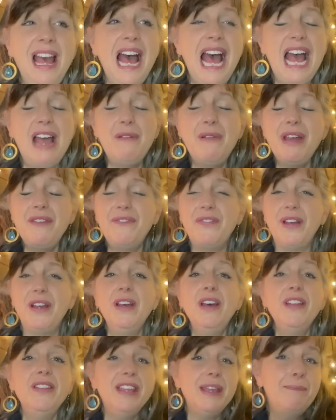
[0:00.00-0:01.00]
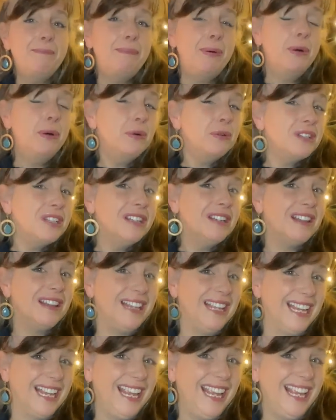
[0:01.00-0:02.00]
However, the important
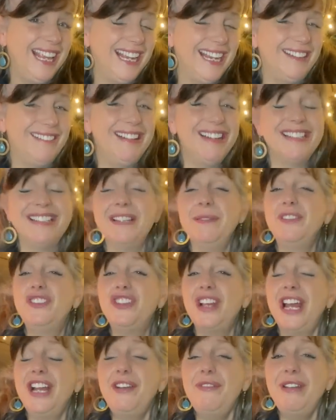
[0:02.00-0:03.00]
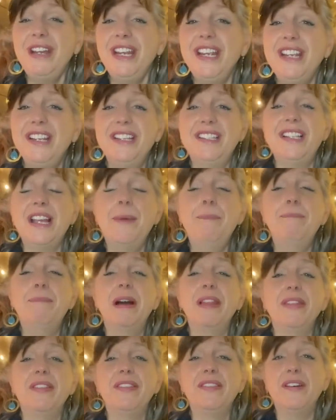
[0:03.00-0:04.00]
thing here is that January is a
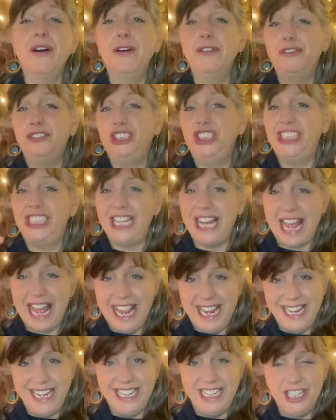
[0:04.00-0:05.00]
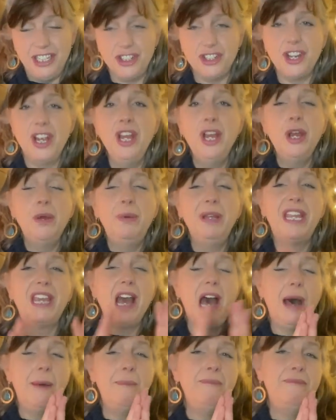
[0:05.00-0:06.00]
month of change. We
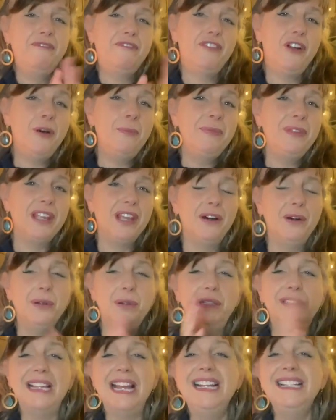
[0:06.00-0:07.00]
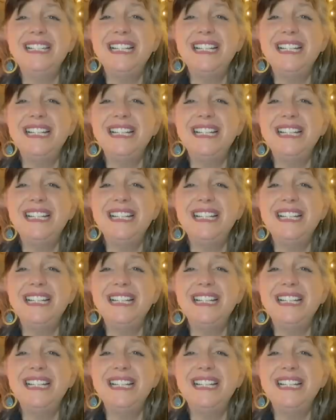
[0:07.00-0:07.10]
come from the old and